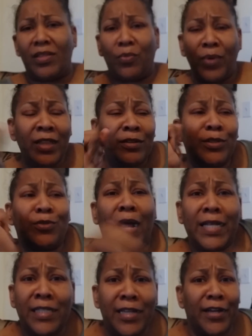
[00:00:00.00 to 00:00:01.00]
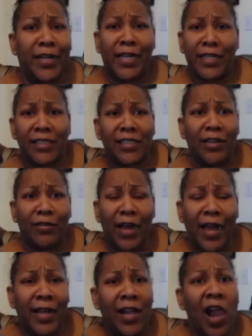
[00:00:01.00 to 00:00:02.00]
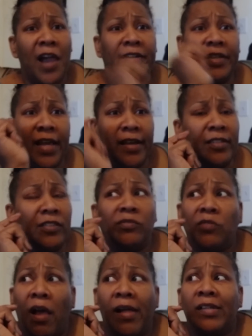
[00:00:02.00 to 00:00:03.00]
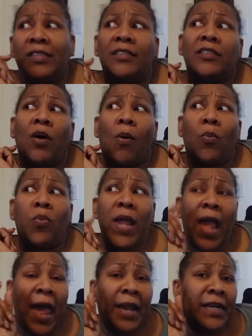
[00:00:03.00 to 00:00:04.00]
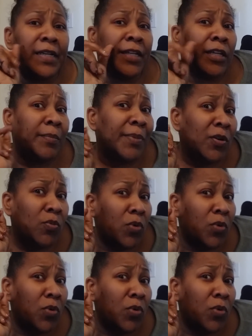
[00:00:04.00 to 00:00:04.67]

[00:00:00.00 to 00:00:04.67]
the weather is crazy here in Kansas City, okay? Now, we had a little bit